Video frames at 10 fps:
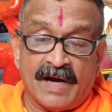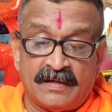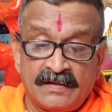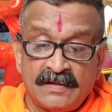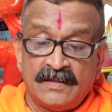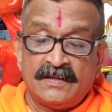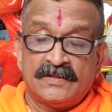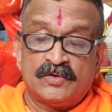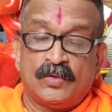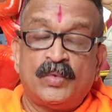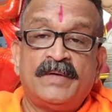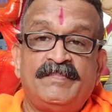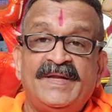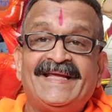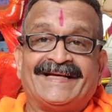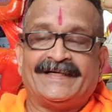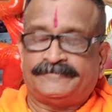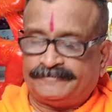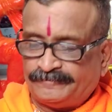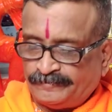bad. So the word bleak.
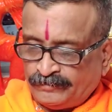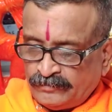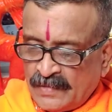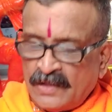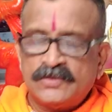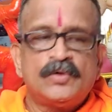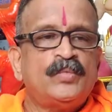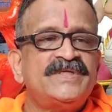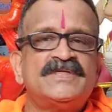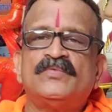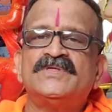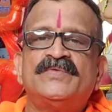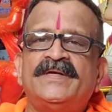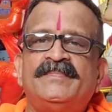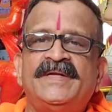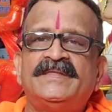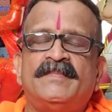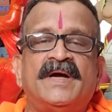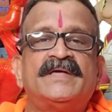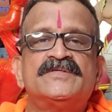So the vision was very bleak.
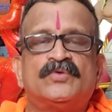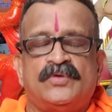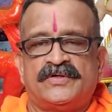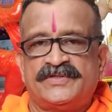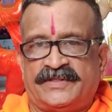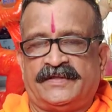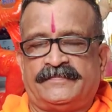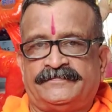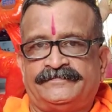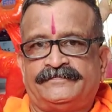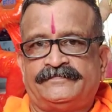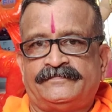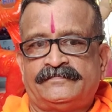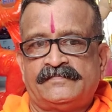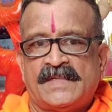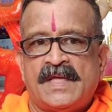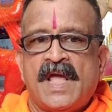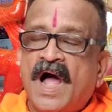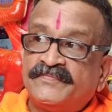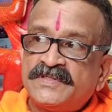The monkeys could not see.
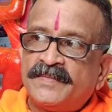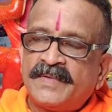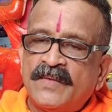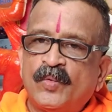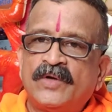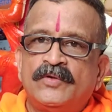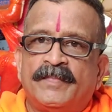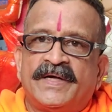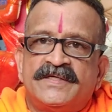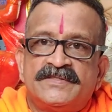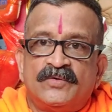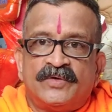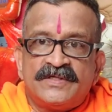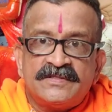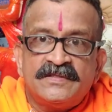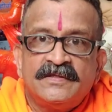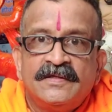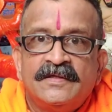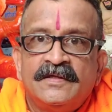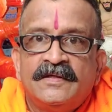After some time, one of the monkeys noticed
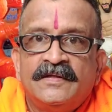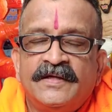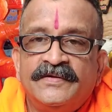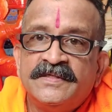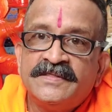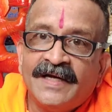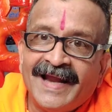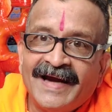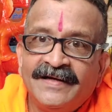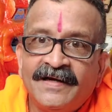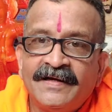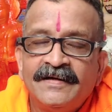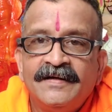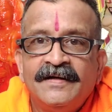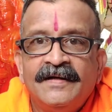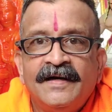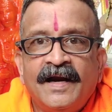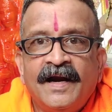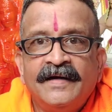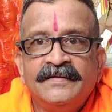that there is a ladder
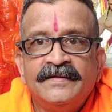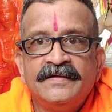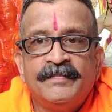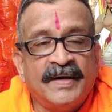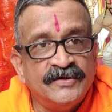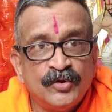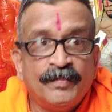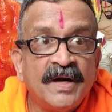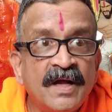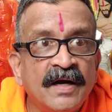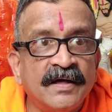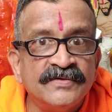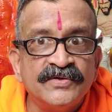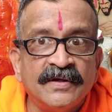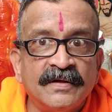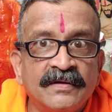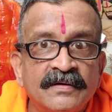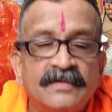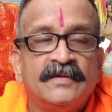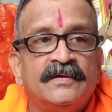and there's a bunch of bananas there.
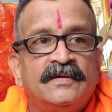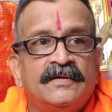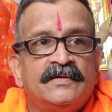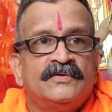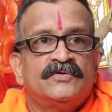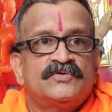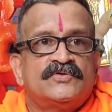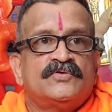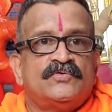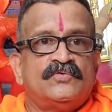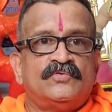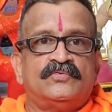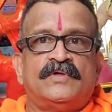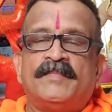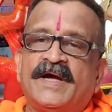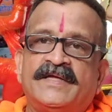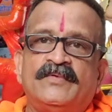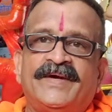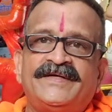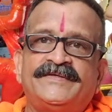So the
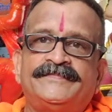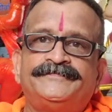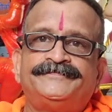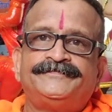monkey went